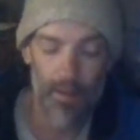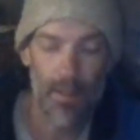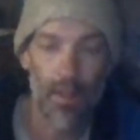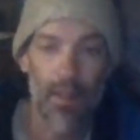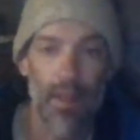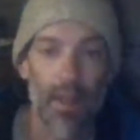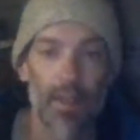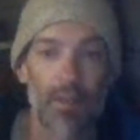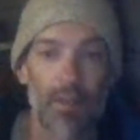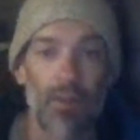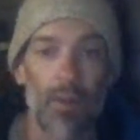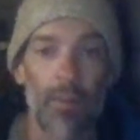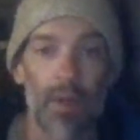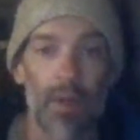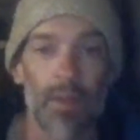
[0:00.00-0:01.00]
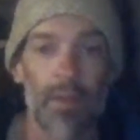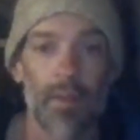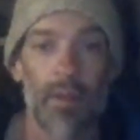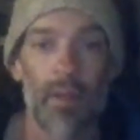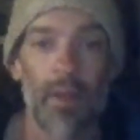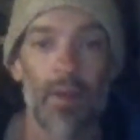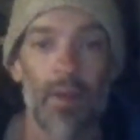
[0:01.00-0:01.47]
things from us.
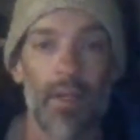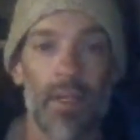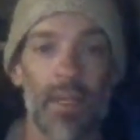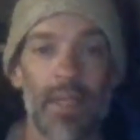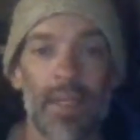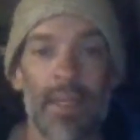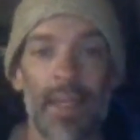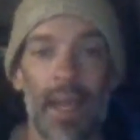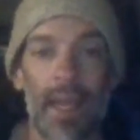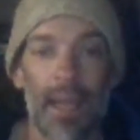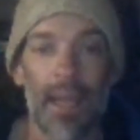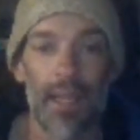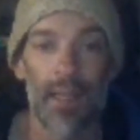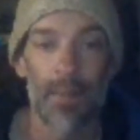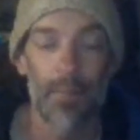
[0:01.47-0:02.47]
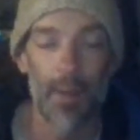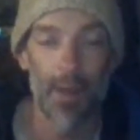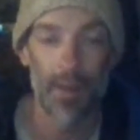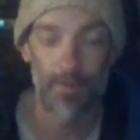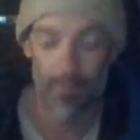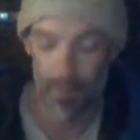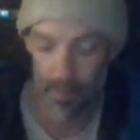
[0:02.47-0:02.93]
They're taking the money
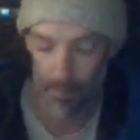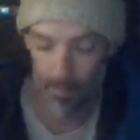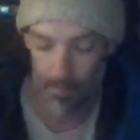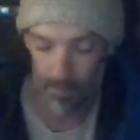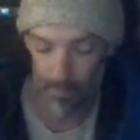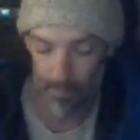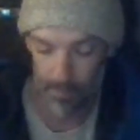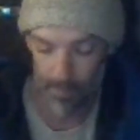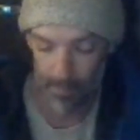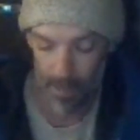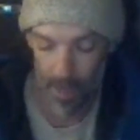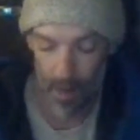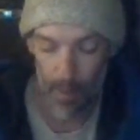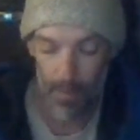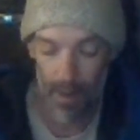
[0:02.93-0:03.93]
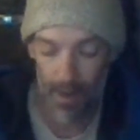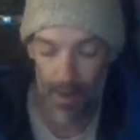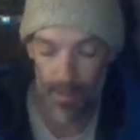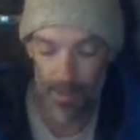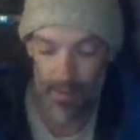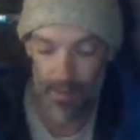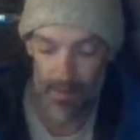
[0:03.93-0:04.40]
from our
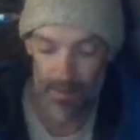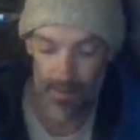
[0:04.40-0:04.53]
pockets